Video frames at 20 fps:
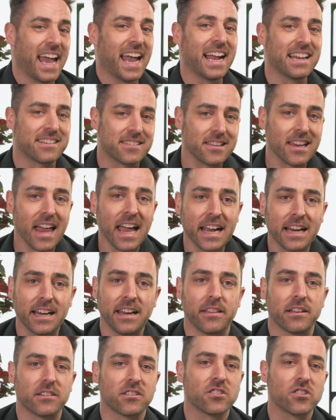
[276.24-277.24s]
It's likely
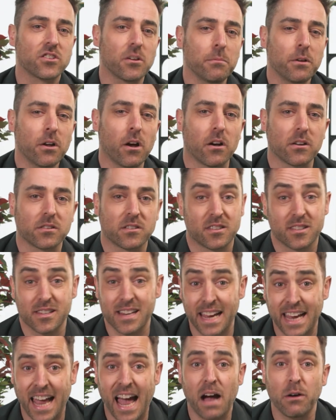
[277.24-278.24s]
that some costs
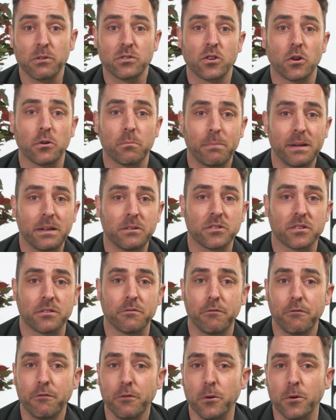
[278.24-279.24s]
like household bills and
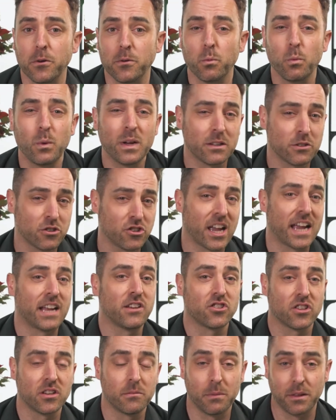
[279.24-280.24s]
food will change
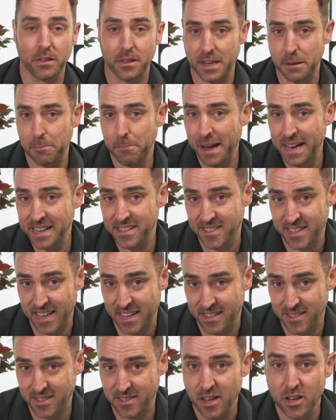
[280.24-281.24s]
on a monthly
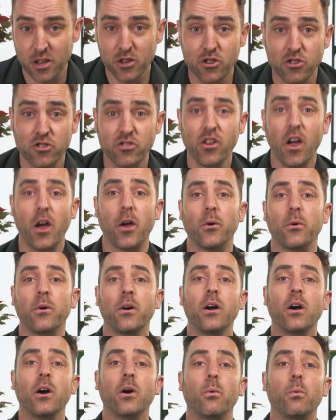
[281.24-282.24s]
basis. So,
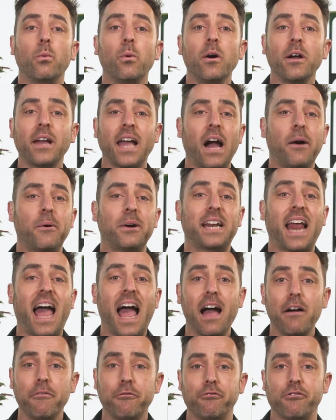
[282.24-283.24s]
work out an
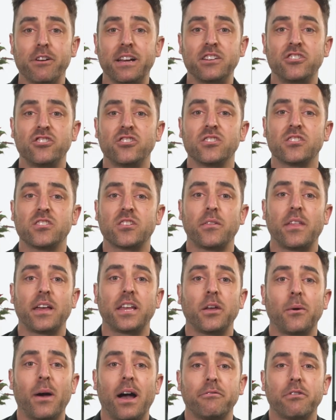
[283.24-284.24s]
average so that
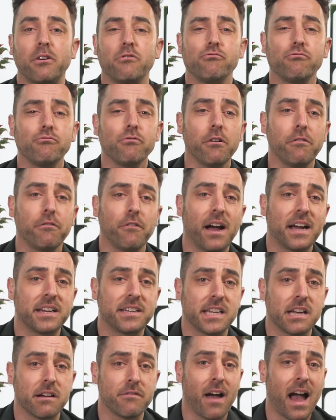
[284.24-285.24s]
you have a rough
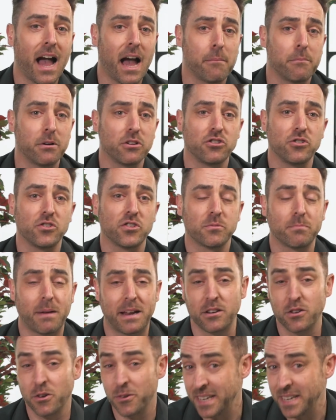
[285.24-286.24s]
idea of how much you spend on